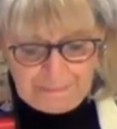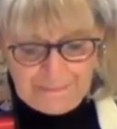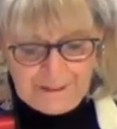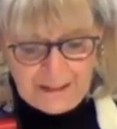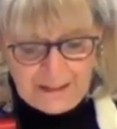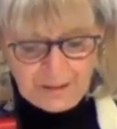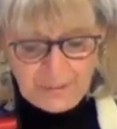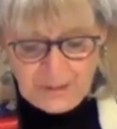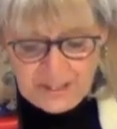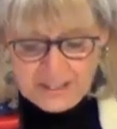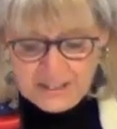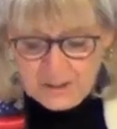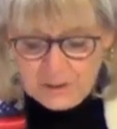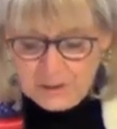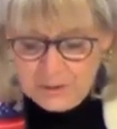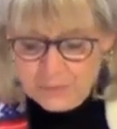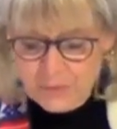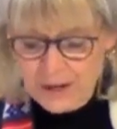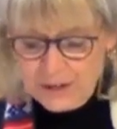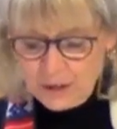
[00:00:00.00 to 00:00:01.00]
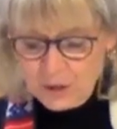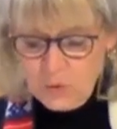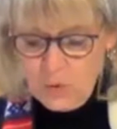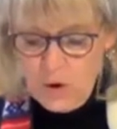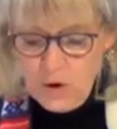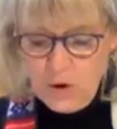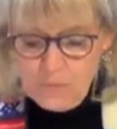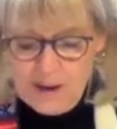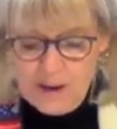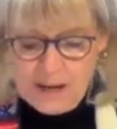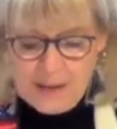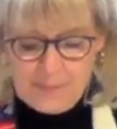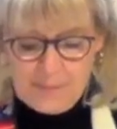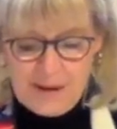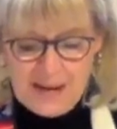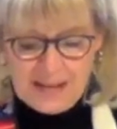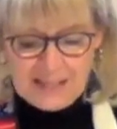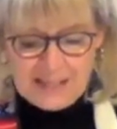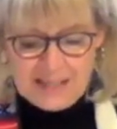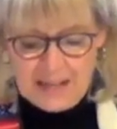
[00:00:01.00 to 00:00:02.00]
I recently read a quote by a
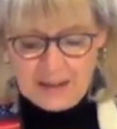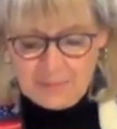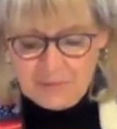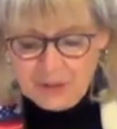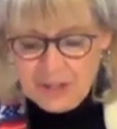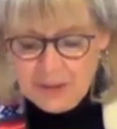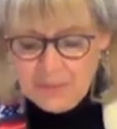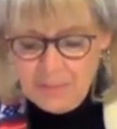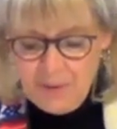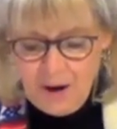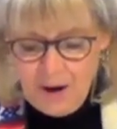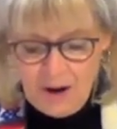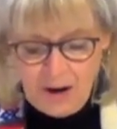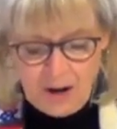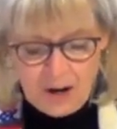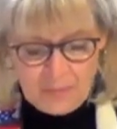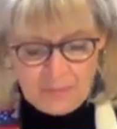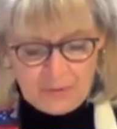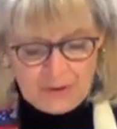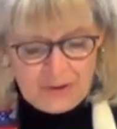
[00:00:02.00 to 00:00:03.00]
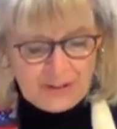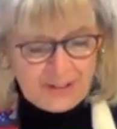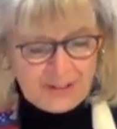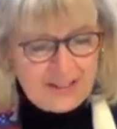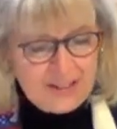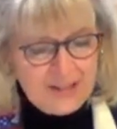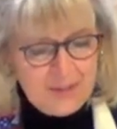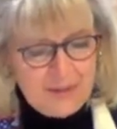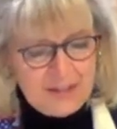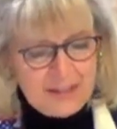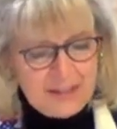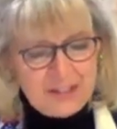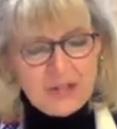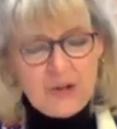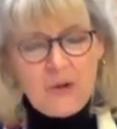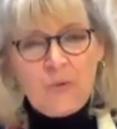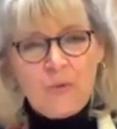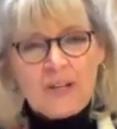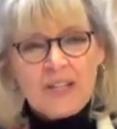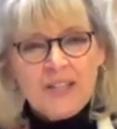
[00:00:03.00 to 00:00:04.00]
man named Yip Harburg. Anybody
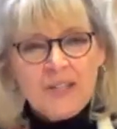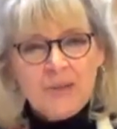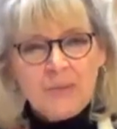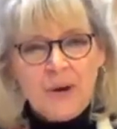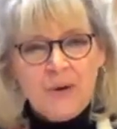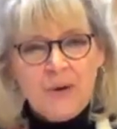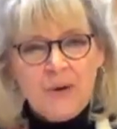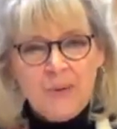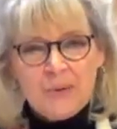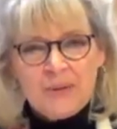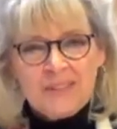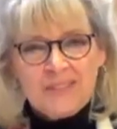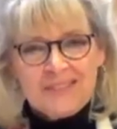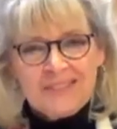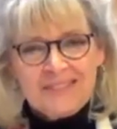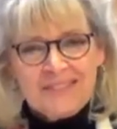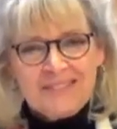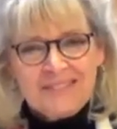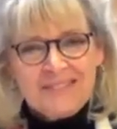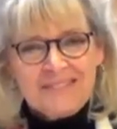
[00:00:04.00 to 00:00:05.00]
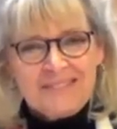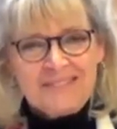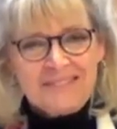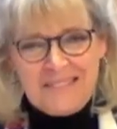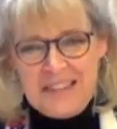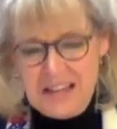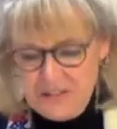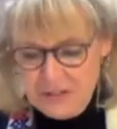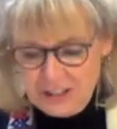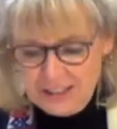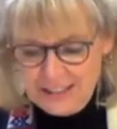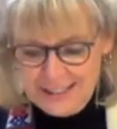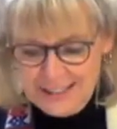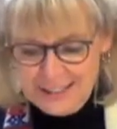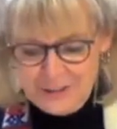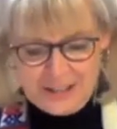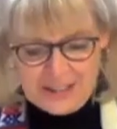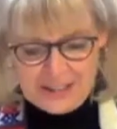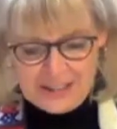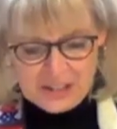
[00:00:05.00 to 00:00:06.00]
know what he wrote? The
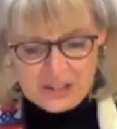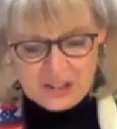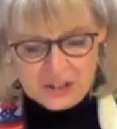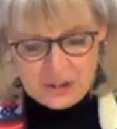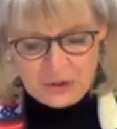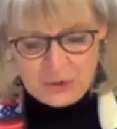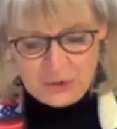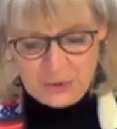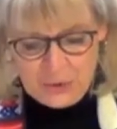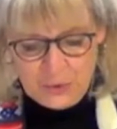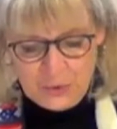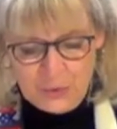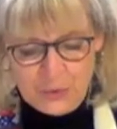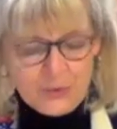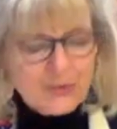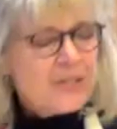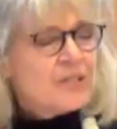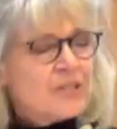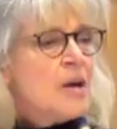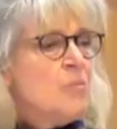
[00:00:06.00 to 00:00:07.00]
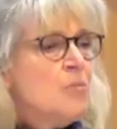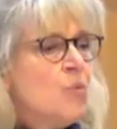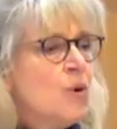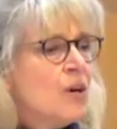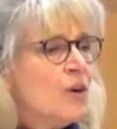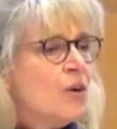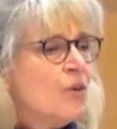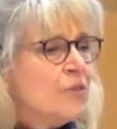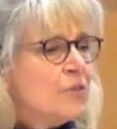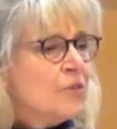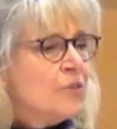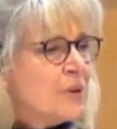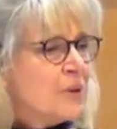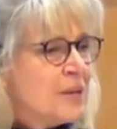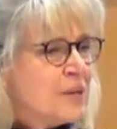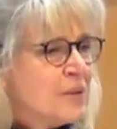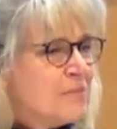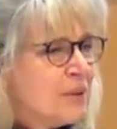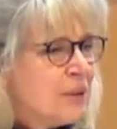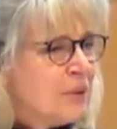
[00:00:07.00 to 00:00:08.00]
lyrics to Somewhere Over the
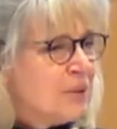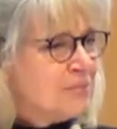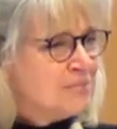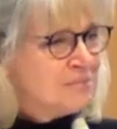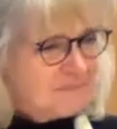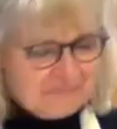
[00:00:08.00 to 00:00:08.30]
Rainbow.